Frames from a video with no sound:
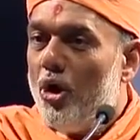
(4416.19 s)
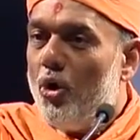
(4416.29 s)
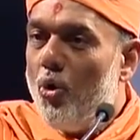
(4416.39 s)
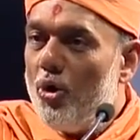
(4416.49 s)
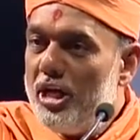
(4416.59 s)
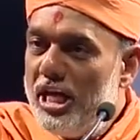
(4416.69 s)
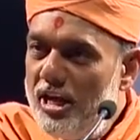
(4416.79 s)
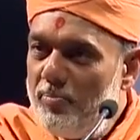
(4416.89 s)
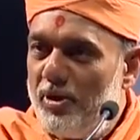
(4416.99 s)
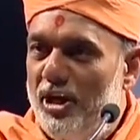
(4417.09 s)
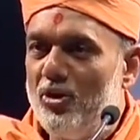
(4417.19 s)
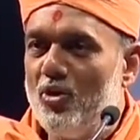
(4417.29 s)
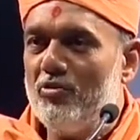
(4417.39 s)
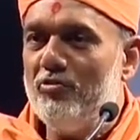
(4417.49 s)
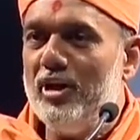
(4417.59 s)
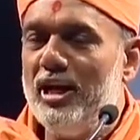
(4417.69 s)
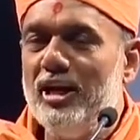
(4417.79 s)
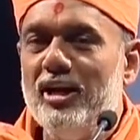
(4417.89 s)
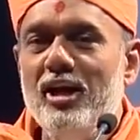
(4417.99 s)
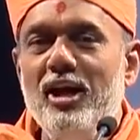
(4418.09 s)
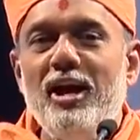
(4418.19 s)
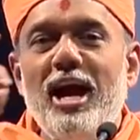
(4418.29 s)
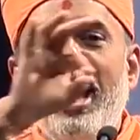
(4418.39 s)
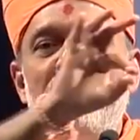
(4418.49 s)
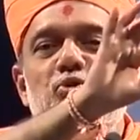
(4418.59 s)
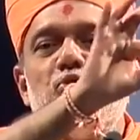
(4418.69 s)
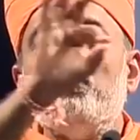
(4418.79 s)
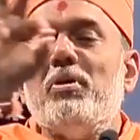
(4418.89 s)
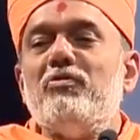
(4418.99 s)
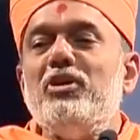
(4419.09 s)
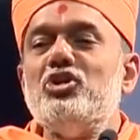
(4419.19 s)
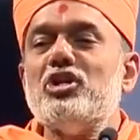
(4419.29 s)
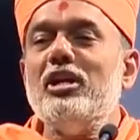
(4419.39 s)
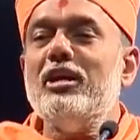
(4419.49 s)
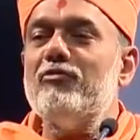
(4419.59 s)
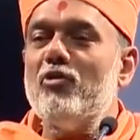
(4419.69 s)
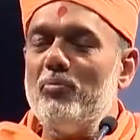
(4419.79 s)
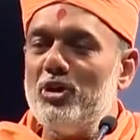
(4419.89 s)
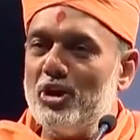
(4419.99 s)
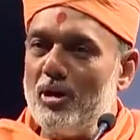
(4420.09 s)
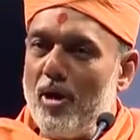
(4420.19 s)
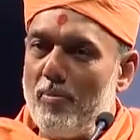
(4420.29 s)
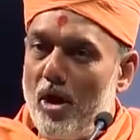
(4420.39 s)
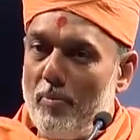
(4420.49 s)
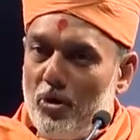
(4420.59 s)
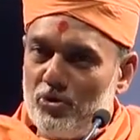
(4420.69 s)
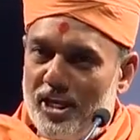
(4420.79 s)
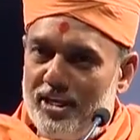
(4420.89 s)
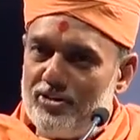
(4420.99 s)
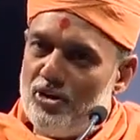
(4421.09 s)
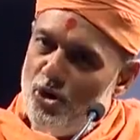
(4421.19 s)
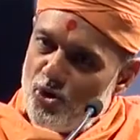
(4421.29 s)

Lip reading: Go deep in your field. Have superficial information about things